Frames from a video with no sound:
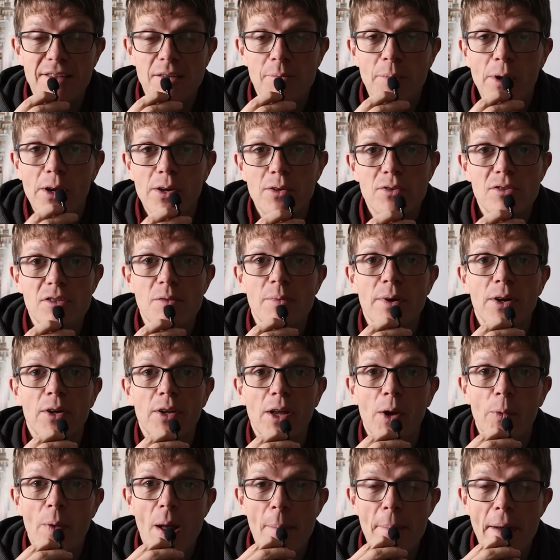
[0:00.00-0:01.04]
as opposed to
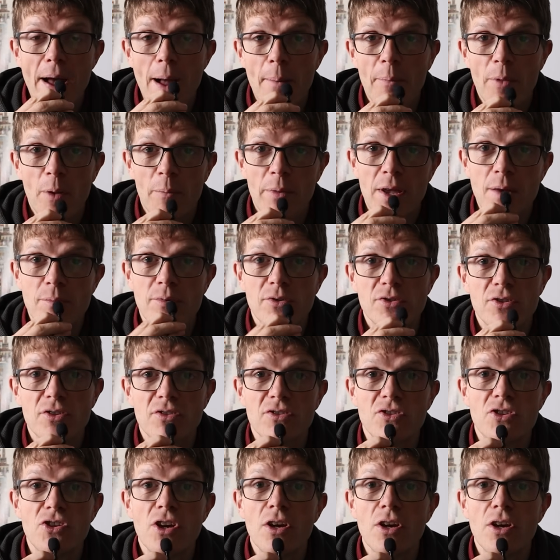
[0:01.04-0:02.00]
building a web app that people just